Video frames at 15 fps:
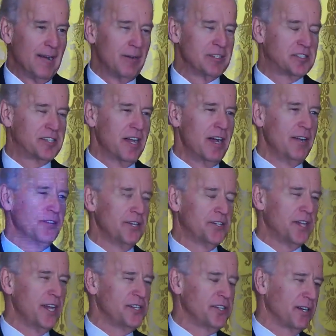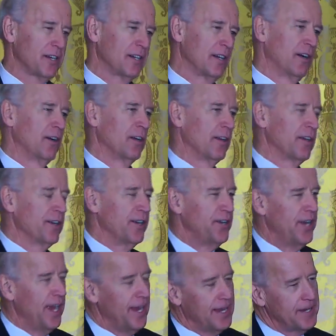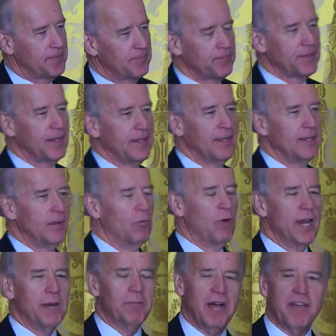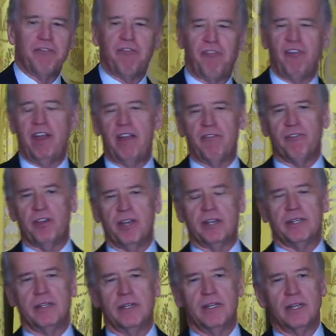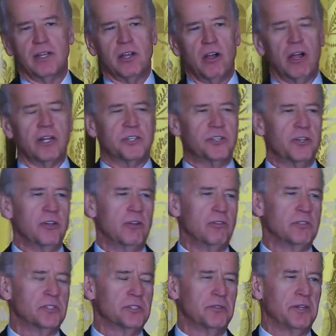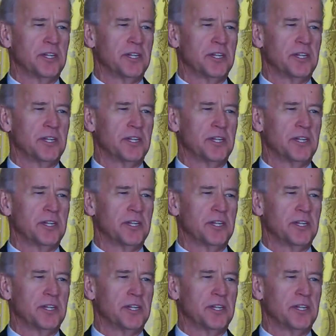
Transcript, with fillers: was telling Taoiseach earlier today, one of my favorite cartoons to